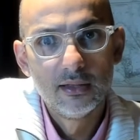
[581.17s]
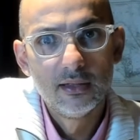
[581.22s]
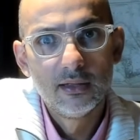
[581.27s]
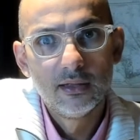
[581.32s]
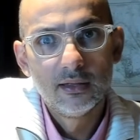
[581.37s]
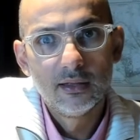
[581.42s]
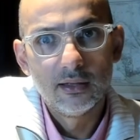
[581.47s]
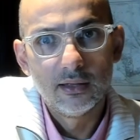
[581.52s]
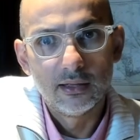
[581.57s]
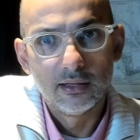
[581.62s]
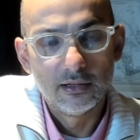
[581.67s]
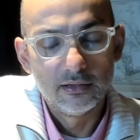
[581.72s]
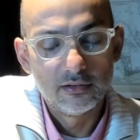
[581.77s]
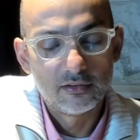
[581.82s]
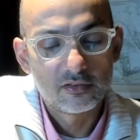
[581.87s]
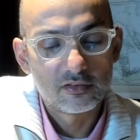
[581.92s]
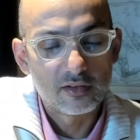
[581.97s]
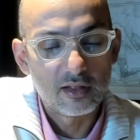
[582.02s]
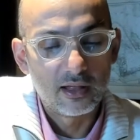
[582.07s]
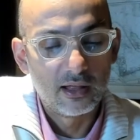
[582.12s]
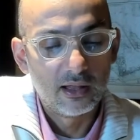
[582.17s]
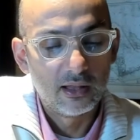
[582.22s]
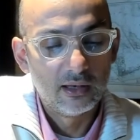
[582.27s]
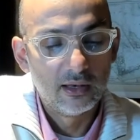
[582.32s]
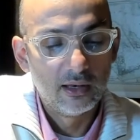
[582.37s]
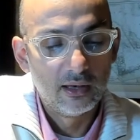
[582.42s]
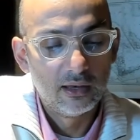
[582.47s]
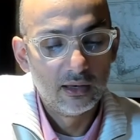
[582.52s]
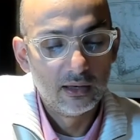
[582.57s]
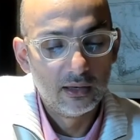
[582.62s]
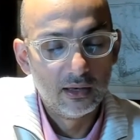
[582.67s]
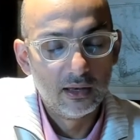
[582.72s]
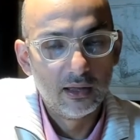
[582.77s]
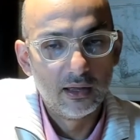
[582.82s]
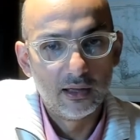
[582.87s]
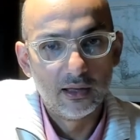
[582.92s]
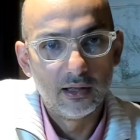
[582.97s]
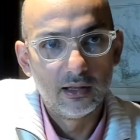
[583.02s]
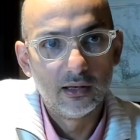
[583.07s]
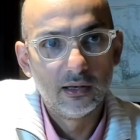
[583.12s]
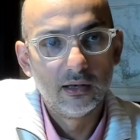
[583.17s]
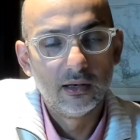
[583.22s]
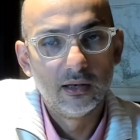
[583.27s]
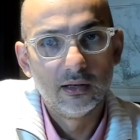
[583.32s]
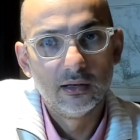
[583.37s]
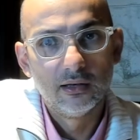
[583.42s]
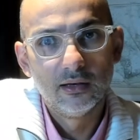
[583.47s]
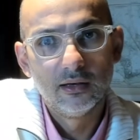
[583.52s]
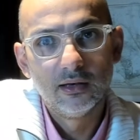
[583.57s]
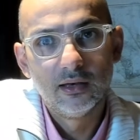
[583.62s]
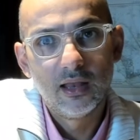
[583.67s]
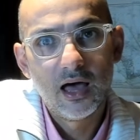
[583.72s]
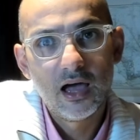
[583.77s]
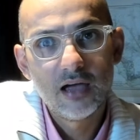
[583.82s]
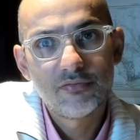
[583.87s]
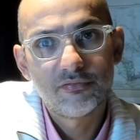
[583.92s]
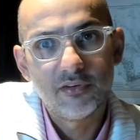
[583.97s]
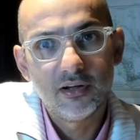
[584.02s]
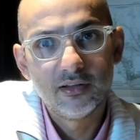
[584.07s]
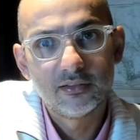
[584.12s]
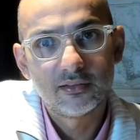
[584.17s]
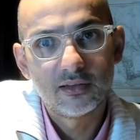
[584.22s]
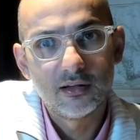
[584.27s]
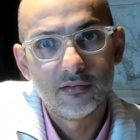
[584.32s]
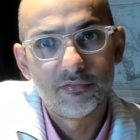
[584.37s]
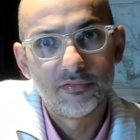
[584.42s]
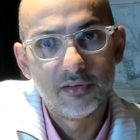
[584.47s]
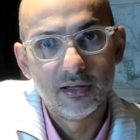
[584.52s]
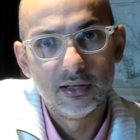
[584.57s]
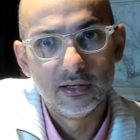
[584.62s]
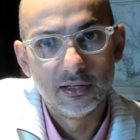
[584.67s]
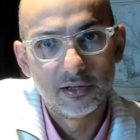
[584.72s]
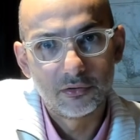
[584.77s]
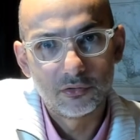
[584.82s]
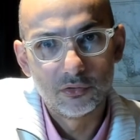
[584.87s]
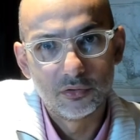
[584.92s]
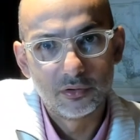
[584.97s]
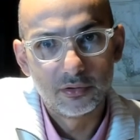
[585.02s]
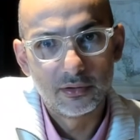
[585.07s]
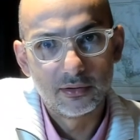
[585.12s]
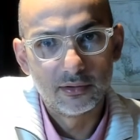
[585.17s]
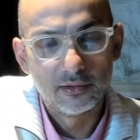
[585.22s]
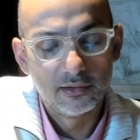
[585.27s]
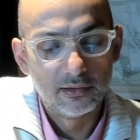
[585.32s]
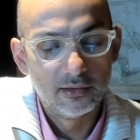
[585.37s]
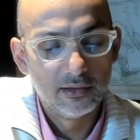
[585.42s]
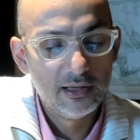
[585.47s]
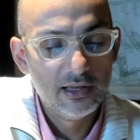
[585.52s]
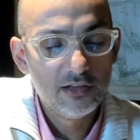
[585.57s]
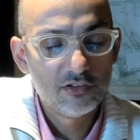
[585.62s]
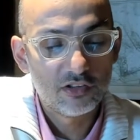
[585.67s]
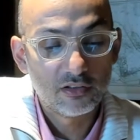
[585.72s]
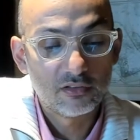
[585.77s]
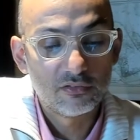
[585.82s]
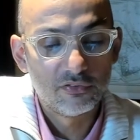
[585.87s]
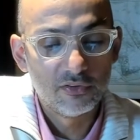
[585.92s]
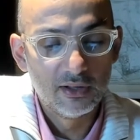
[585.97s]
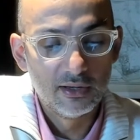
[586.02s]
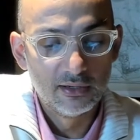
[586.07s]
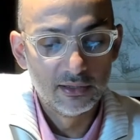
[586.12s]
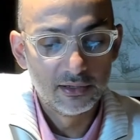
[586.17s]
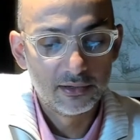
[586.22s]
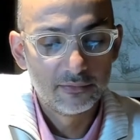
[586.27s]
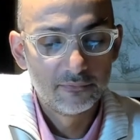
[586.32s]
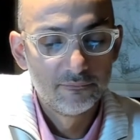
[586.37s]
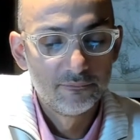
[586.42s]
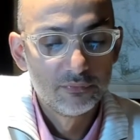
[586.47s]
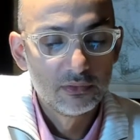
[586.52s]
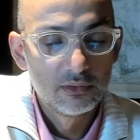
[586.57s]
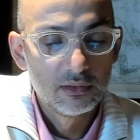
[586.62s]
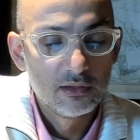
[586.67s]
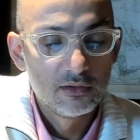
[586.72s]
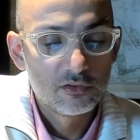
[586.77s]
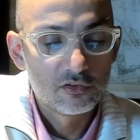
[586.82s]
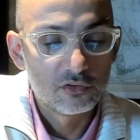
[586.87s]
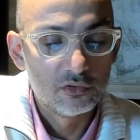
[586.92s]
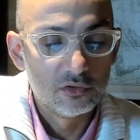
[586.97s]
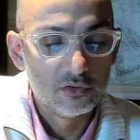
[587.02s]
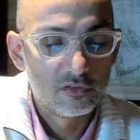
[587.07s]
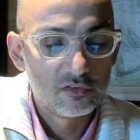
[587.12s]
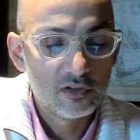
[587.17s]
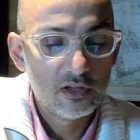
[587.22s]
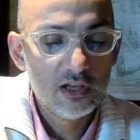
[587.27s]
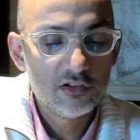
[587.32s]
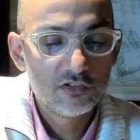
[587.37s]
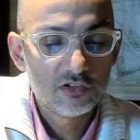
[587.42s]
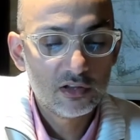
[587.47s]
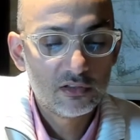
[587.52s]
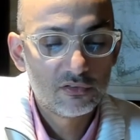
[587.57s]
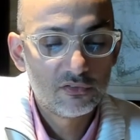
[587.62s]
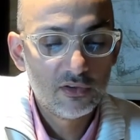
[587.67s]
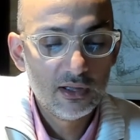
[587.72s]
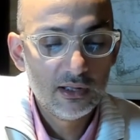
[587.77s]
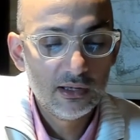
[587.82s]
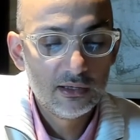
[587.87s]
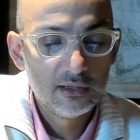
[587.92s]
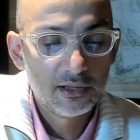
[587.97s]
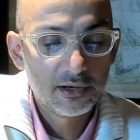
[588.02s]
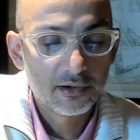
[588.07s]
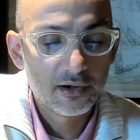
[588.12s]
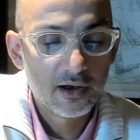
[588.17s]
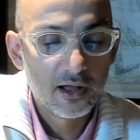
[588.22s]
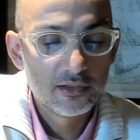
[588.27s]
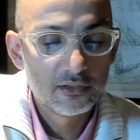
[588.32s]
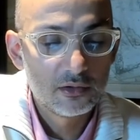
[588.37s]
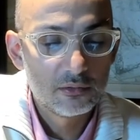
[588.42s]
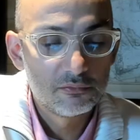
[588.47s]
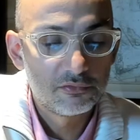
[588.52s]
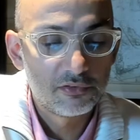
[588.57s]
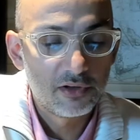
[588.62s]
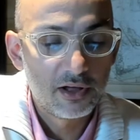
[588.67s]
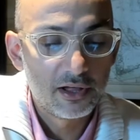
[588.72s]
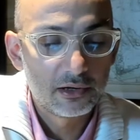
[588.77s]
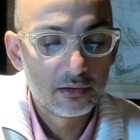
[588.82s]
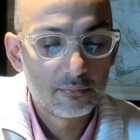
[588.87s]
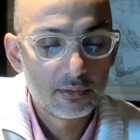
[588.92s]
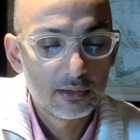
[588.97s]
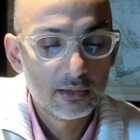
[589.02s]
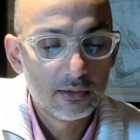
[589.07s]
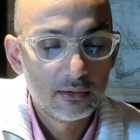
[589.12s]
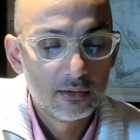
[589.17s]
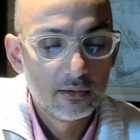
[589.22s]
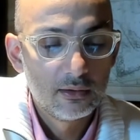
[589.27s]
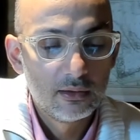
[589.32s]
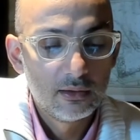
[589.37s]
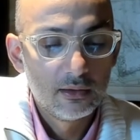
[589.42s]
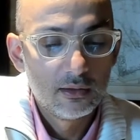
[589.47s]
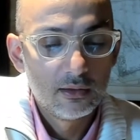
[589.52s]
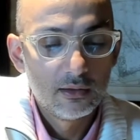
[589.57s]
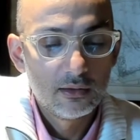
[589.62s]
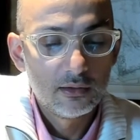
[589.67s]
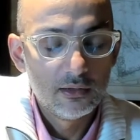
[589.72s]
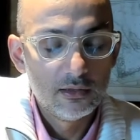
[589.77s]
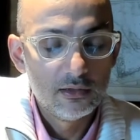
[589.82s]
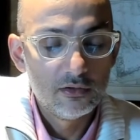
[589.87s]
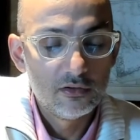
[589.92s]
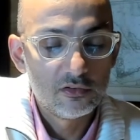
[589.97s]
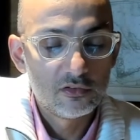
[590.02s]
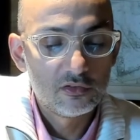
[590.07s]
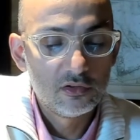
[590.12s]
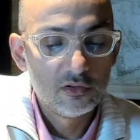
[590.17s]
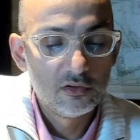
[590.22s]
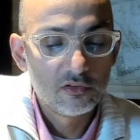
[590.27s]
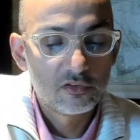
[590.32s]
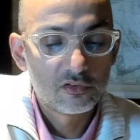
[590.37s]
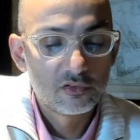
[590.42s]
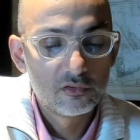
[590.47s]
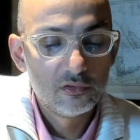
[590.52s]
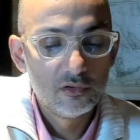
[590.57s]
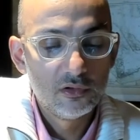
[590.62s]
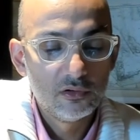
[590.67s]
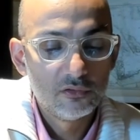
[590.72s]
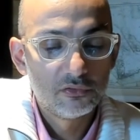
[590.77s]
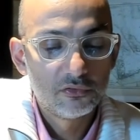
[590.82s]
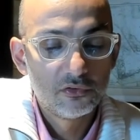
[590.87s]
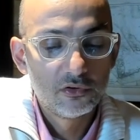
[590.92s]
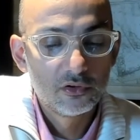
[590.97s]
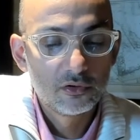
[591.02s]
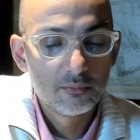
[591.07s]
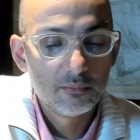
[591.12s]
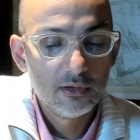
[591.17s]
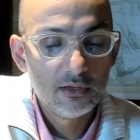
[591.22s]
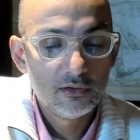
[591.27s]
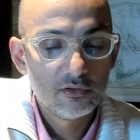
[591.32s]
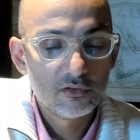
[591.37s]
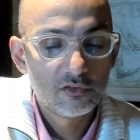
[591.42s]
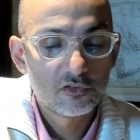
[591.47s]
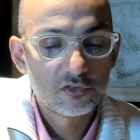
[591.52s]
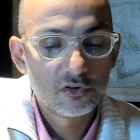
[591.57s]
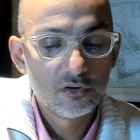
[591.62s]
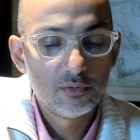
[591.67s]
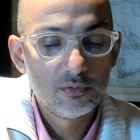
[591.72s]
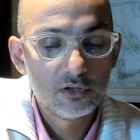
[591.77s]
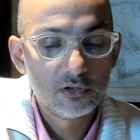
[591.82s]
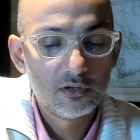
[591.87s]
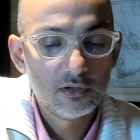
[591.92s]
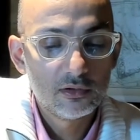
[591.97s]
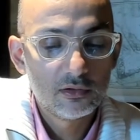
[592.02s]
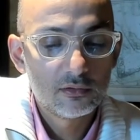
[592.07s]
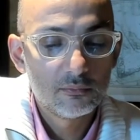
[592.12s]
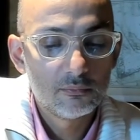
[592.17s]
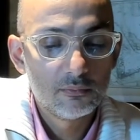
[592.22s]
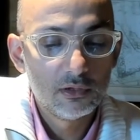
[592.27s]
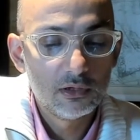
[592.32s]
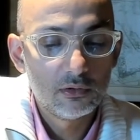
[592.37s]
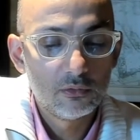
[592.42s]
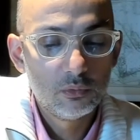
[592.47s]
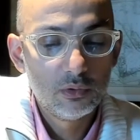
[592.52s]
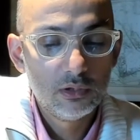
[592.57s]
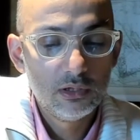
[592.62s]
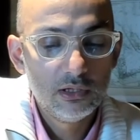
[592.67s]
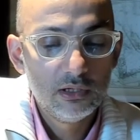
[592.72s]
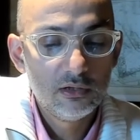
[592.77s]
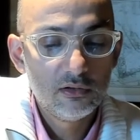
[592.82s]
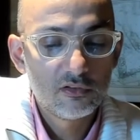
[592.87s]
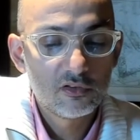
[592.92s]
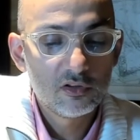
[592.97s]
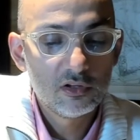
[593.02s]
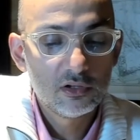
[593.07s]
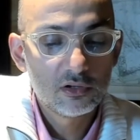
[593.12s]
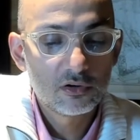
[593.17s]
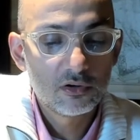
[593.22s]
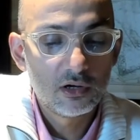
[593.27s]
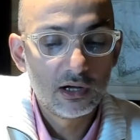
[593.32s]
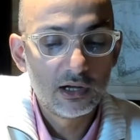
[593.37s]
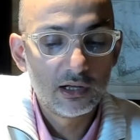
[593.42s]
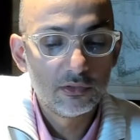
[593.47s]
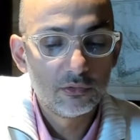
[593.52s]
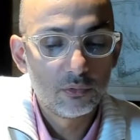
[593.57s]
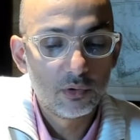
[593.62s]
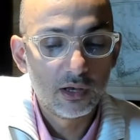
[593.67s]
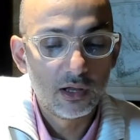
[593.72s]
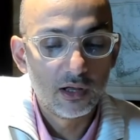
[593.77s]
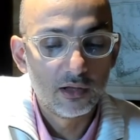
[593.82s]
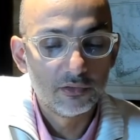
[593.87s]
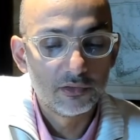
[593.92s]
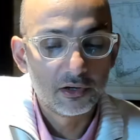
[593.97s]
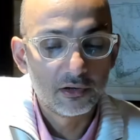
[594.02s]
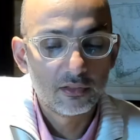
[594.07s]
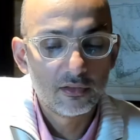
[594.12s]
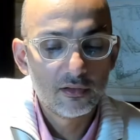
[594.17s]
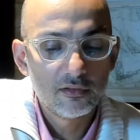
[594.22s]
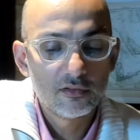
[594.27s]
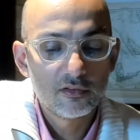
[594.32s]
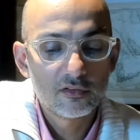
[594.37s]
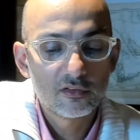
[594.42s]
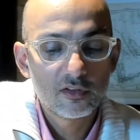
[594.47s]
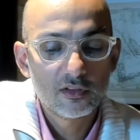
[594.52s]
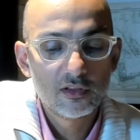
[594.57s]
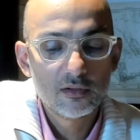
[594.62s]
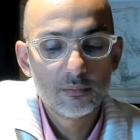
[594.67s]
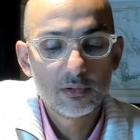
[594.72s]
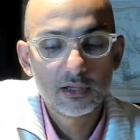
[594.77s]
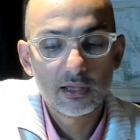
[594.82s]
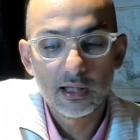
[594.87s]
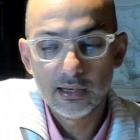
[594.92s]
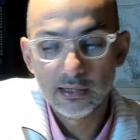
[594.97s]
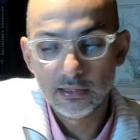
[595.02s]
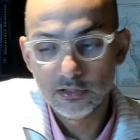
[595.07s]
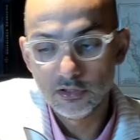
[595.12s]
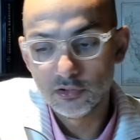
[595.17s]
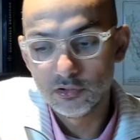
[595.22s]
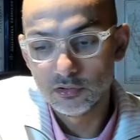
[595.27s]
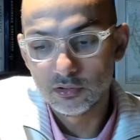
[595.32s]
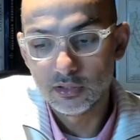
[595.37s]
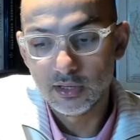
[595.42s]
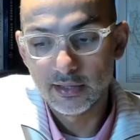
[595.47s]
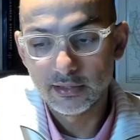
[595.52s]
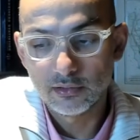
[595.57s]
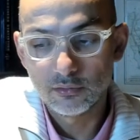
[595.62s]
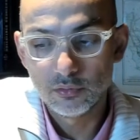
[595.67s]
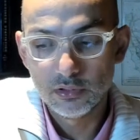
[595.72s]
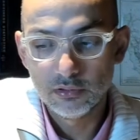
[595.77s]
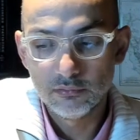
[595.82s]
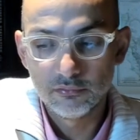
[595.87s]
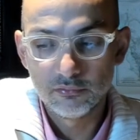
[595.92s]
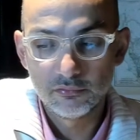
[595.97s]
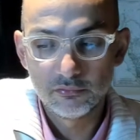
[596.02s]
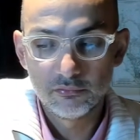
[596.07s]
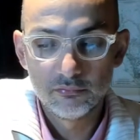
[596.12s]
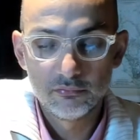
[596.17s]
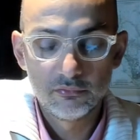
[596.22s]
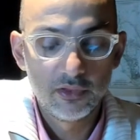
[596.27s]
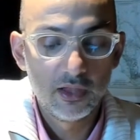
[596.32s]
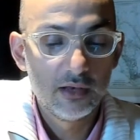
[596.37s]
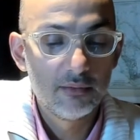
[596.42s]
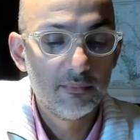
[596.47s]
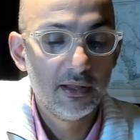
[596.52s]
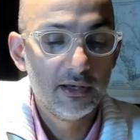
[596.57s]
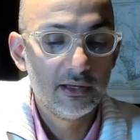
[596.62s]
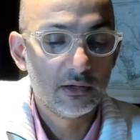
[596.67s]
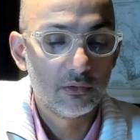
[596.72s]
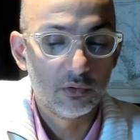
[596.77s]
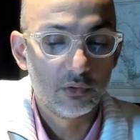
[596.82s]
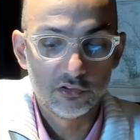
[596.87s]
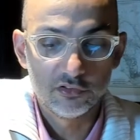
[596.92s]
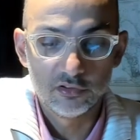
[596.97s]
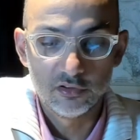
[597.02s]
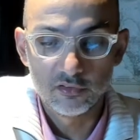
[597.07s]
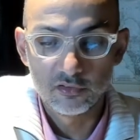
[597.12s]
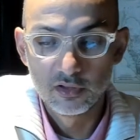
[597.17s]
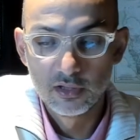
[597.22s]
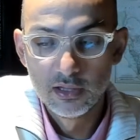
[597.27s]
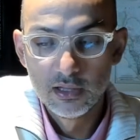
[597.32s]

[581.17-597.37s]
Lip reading: It's life until failure or age at failure. So it's age at failure, random variable, is uniformly distributed between 0 and 100. This is a typical, like we've done many questions.